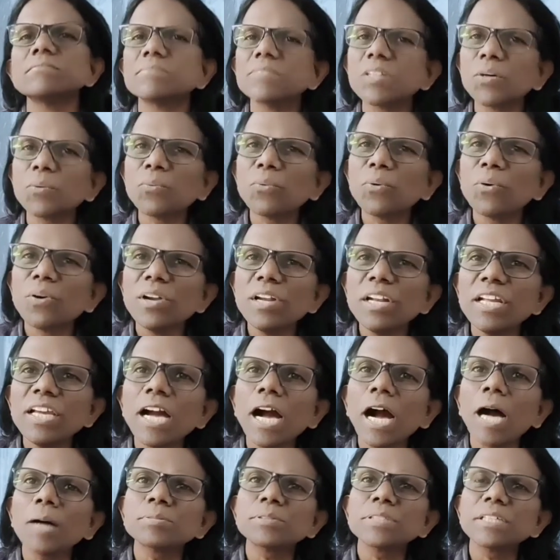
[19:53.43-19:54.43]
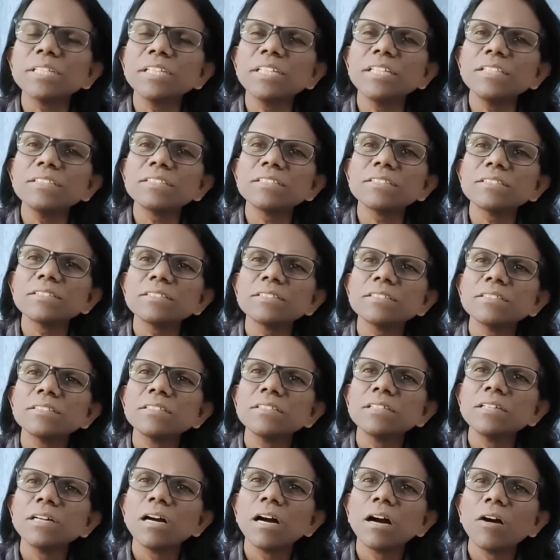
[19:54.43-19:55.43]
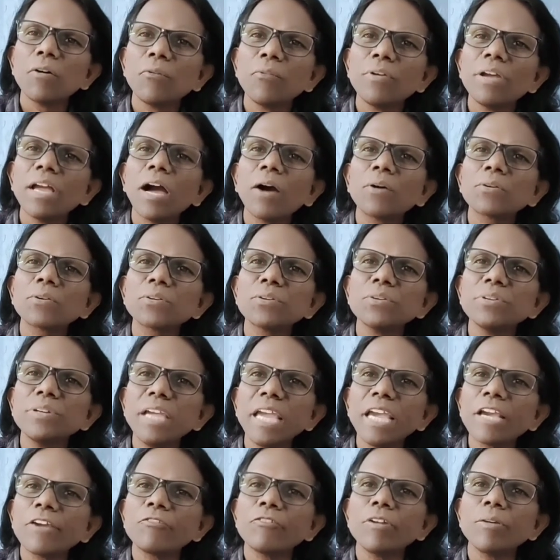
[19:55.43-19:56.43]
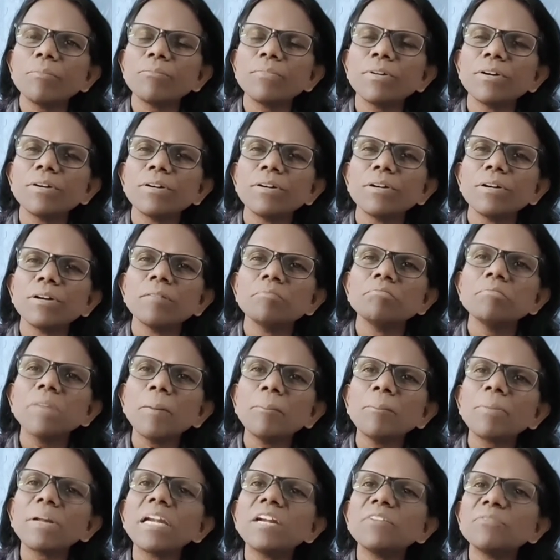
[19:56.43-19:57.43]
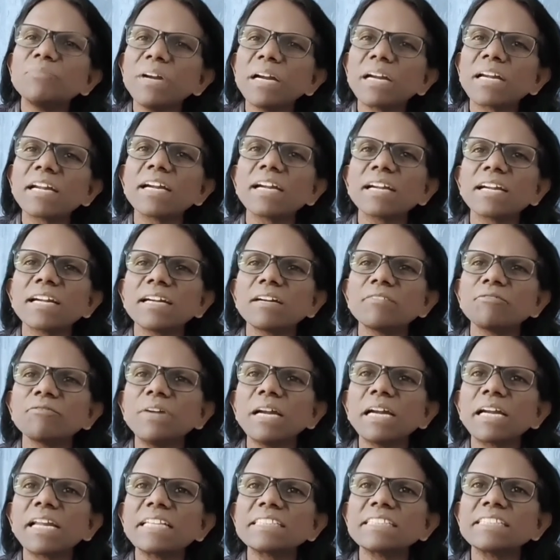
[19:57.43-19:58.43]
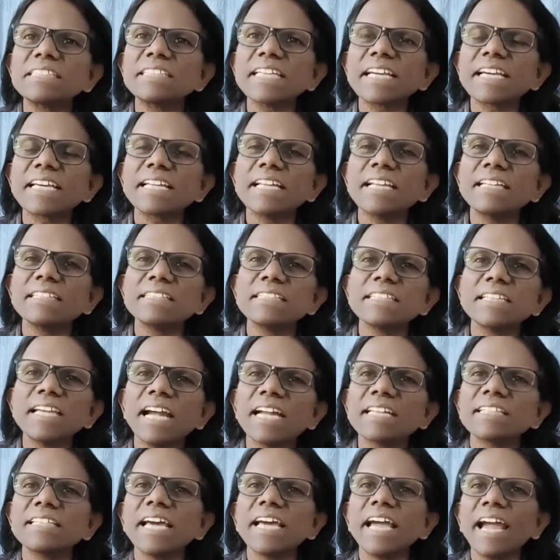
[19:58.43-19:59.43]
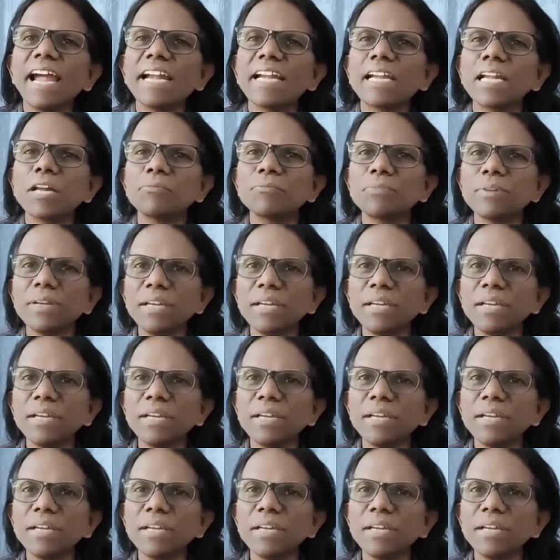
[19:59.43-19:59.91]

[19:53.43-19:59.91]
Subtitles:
the only option is we have to equip membrane filtration technology at the end of